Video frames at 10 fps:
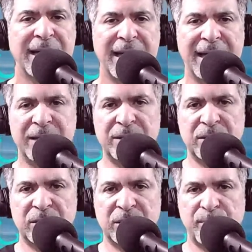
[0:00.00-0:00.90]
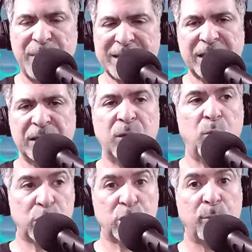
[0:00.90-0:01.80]
And basically
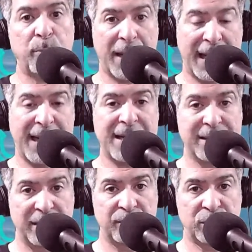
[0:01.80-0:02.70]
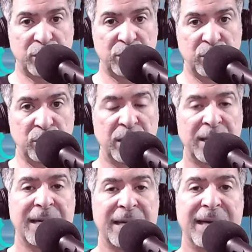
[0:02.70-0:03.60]
what you're paying them to do
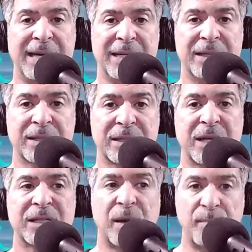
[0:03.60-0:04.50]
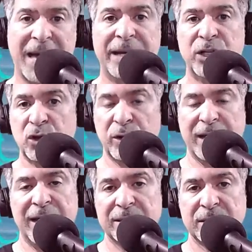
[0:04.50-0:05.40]
is to manage your
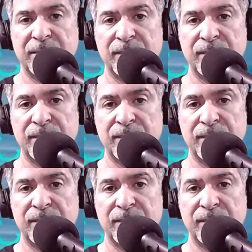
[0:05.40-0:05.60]
case.